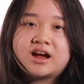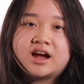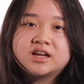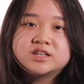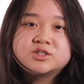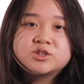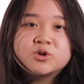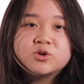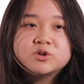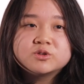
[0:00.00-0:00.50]
I
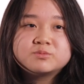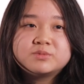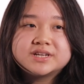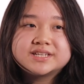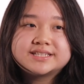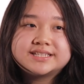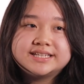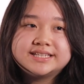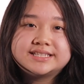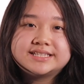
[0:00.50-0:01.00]
chose my
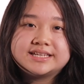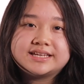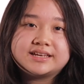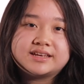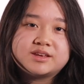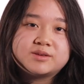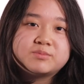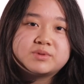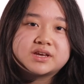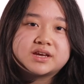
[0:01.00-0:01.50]

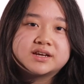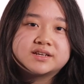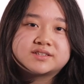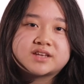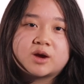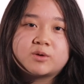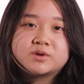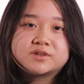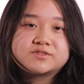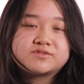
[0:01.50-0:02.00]
CTE because
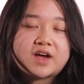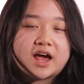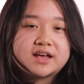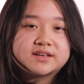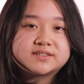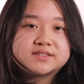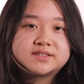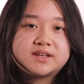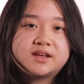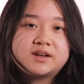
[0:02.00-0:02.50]
I was
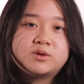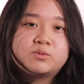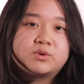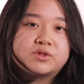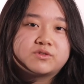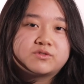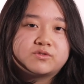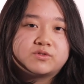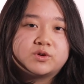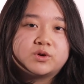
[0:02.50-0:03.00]
fascinated
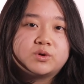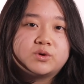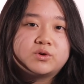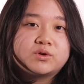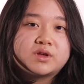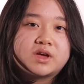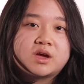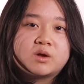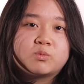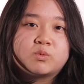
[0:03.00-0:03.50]
with
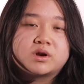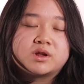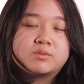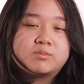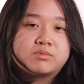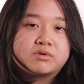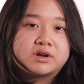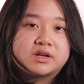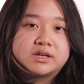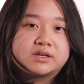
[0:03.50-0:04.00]
food and what
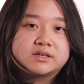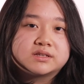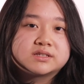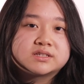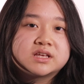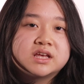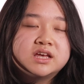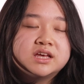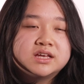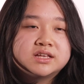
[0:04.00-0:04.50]
it
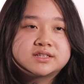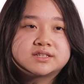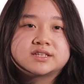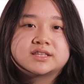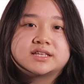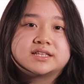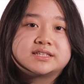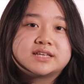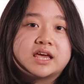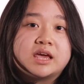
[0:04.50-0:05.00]
brings to
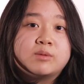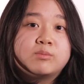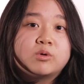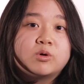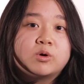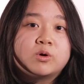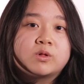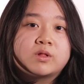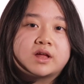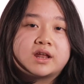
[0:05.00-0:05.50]
the
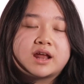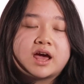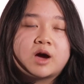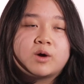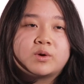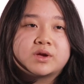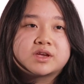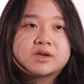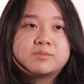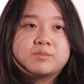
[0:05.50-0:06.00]
table and
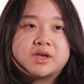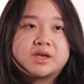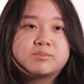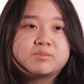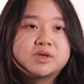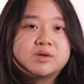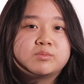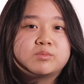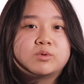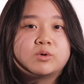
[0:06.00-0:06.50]
how it can make
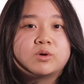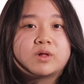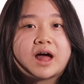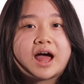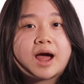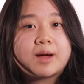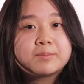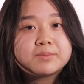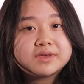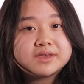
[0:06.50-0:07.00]
people
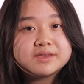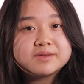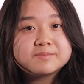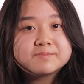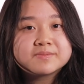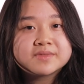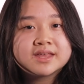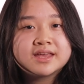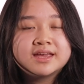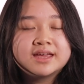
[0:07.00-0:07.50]
happy.
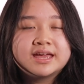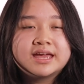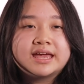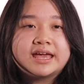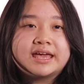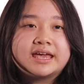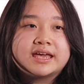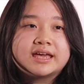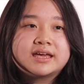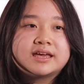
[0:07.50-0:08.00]

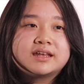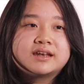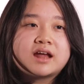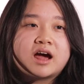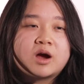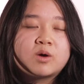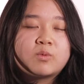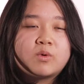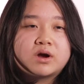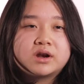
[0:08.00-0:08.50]
And
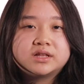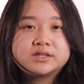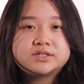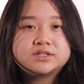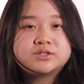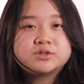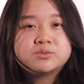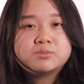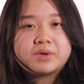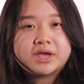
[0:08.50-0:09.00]
I wanted
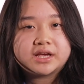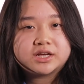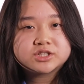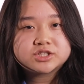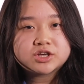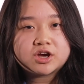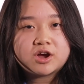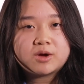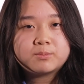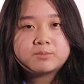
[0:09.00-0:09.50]
to do bake
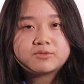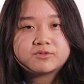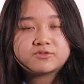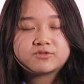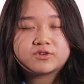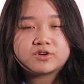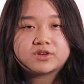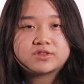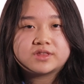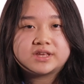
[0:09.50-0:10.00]
shop
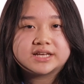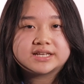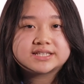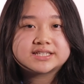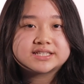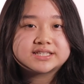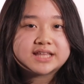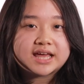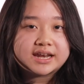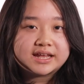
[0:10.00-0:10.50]
for the
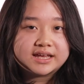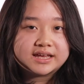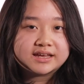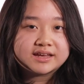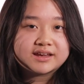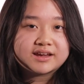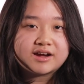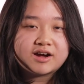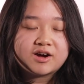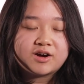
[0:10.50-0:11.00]

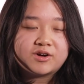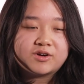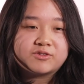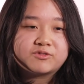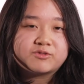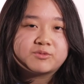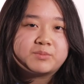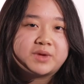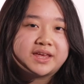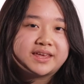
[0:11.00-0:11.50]
aesthetic
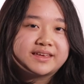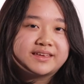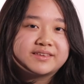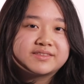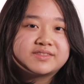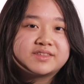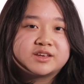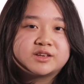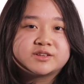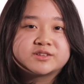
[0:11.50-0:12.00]
of making
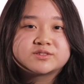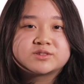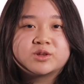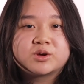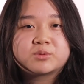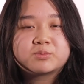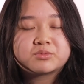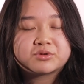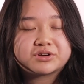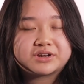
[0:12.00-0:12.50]
things
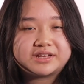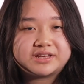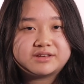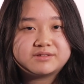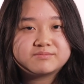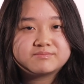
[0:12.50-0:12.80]
look pretty.